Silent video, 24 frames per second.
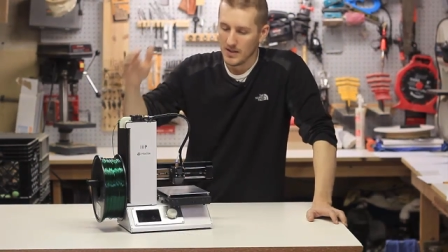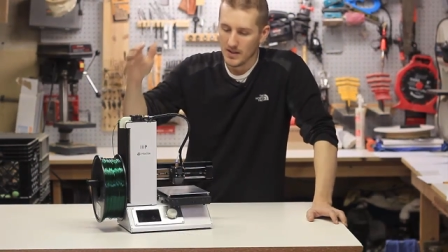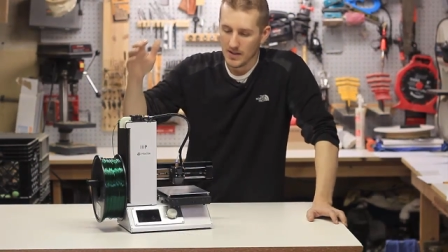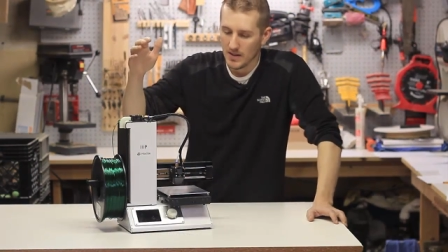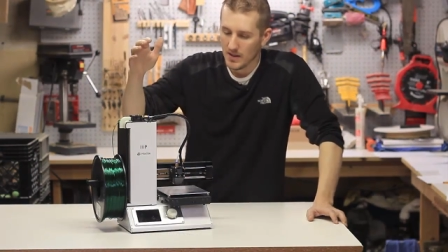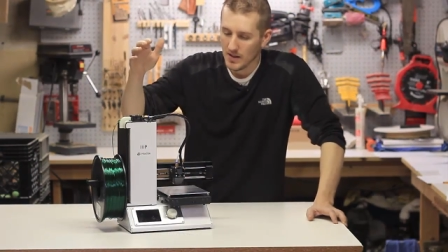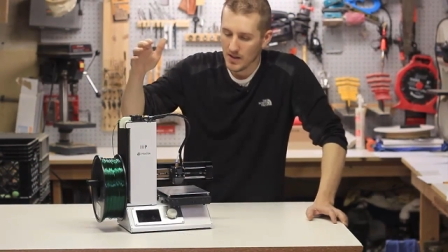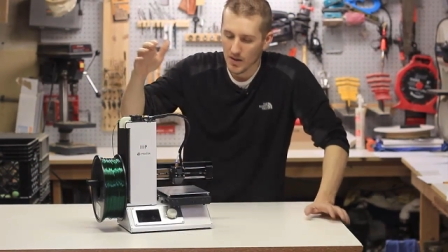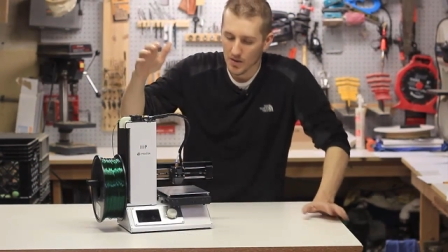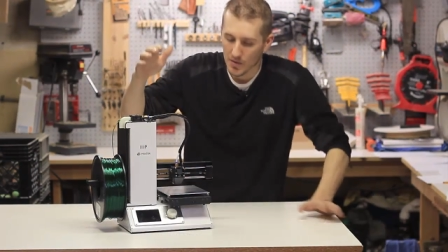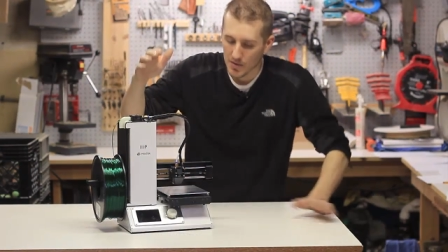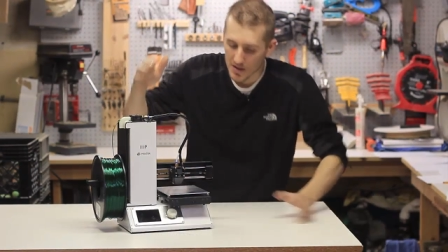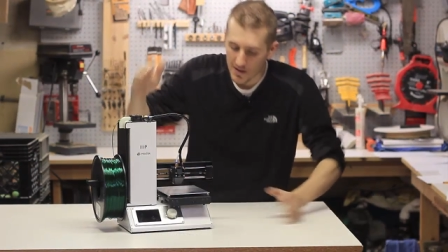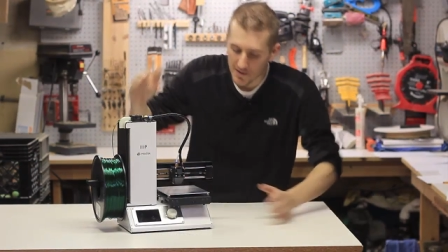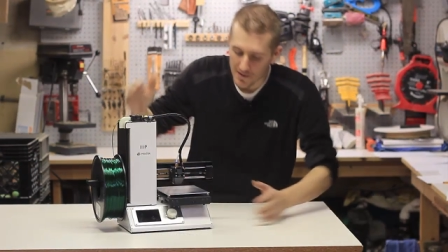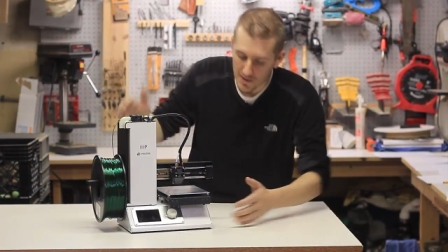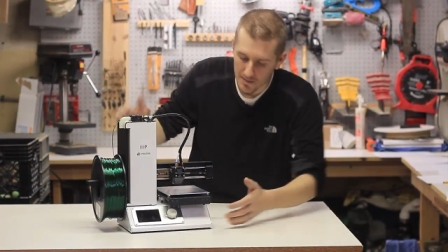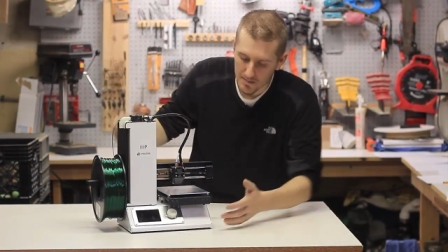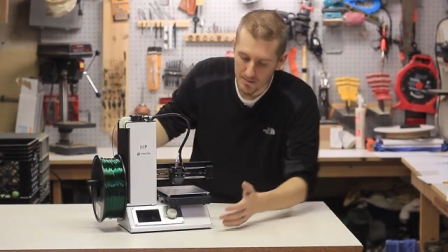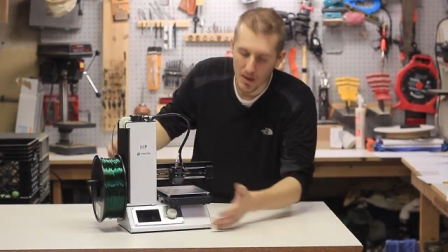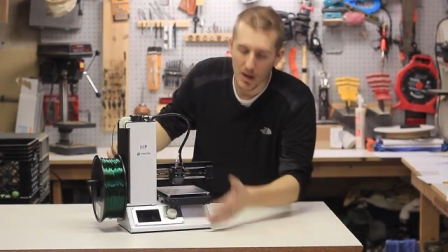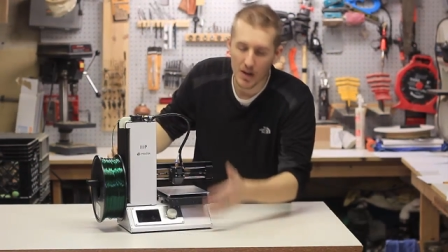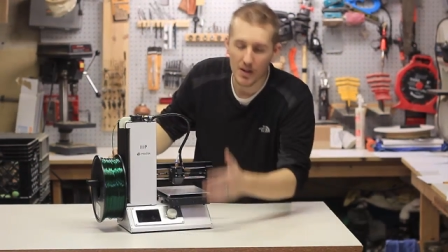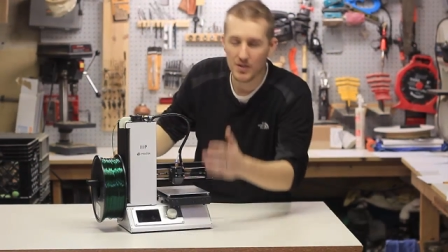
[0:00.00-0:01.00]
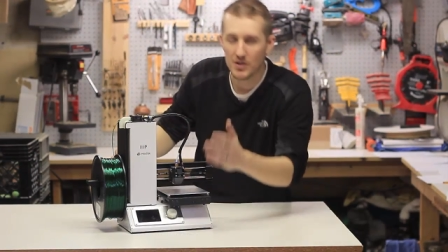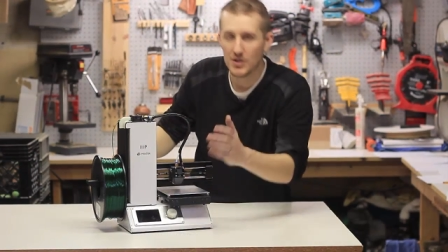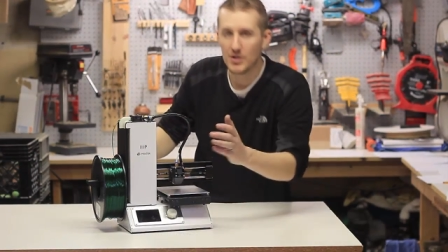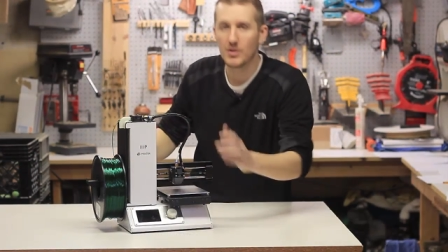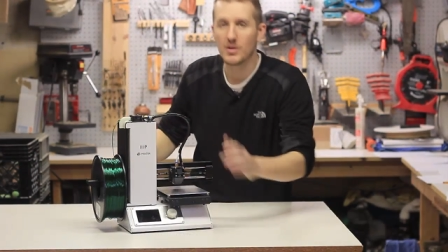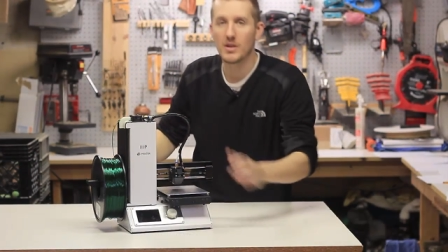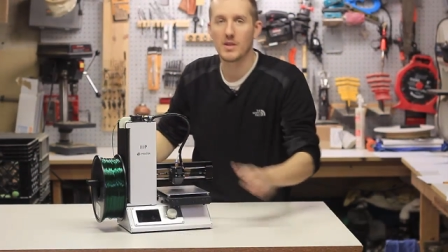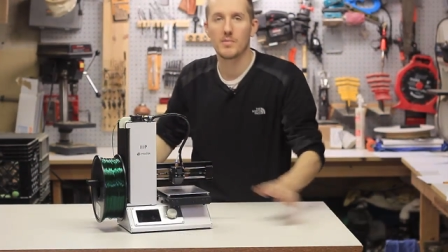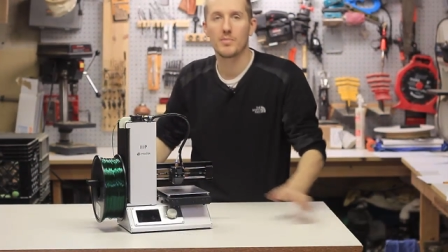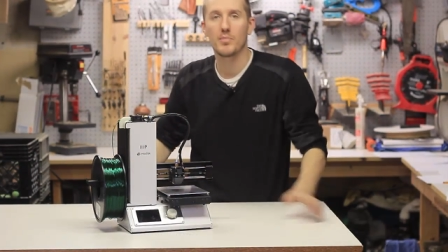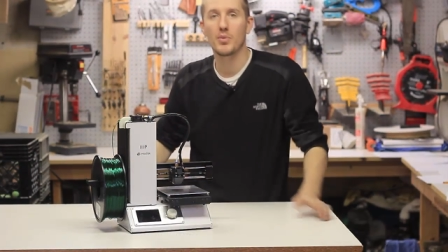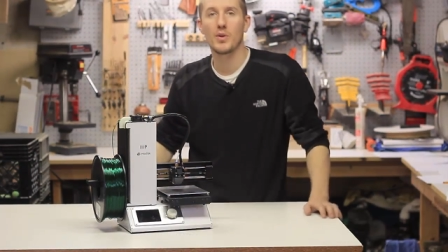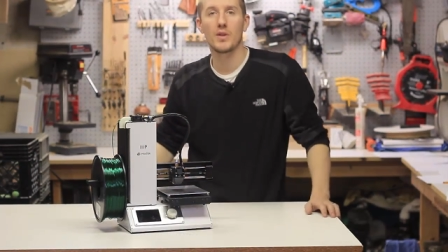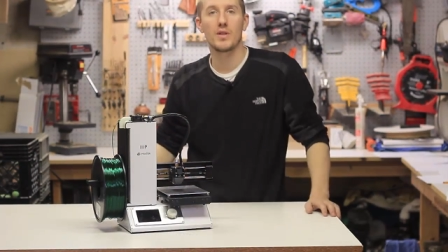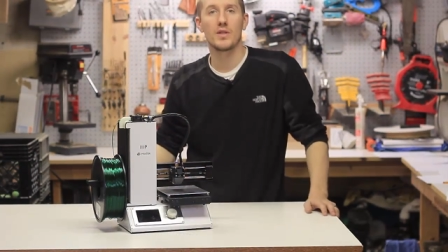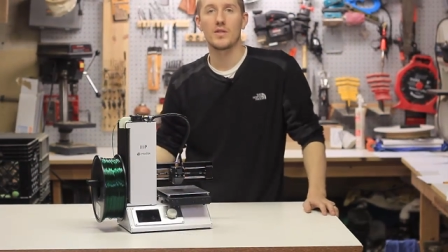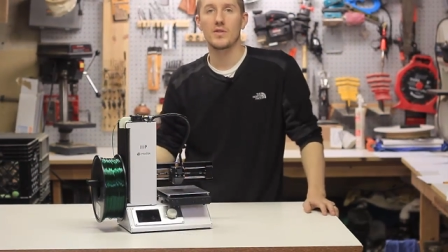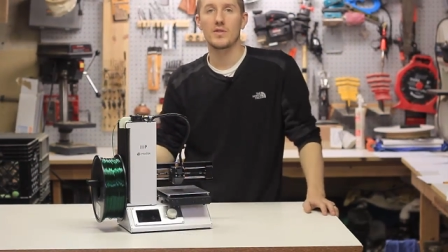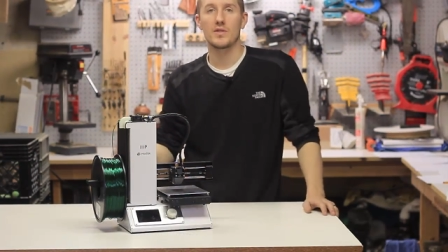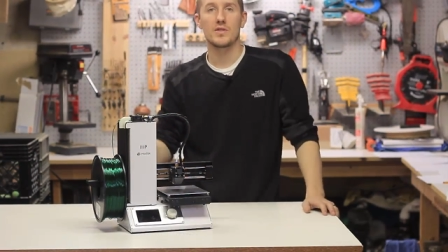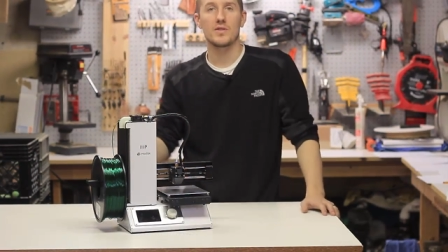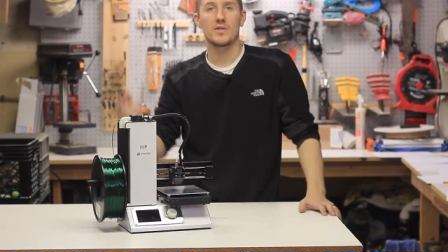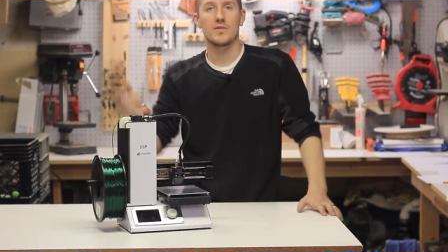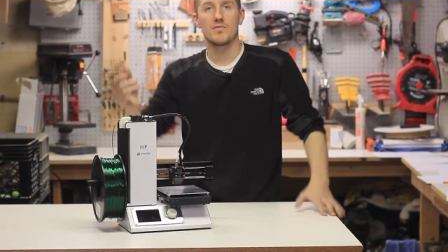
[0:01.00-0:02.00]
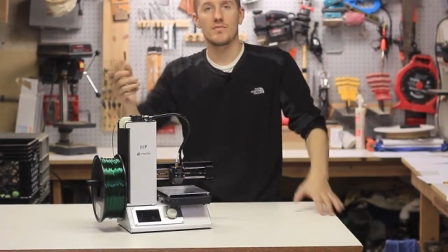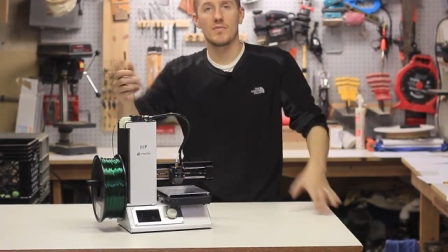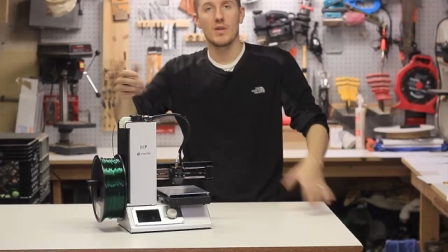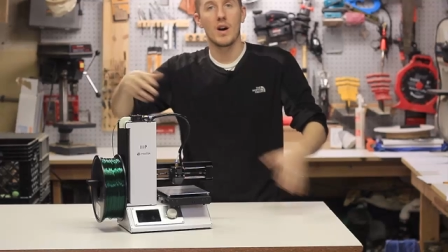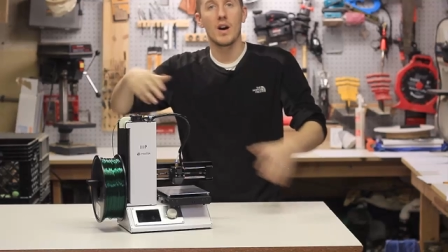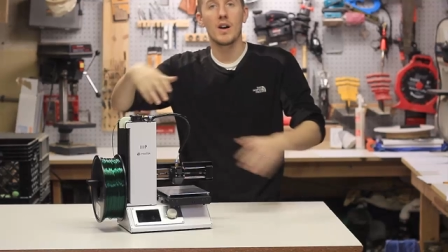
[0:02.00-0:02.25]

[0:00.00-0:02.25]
you know different parts you can print. There's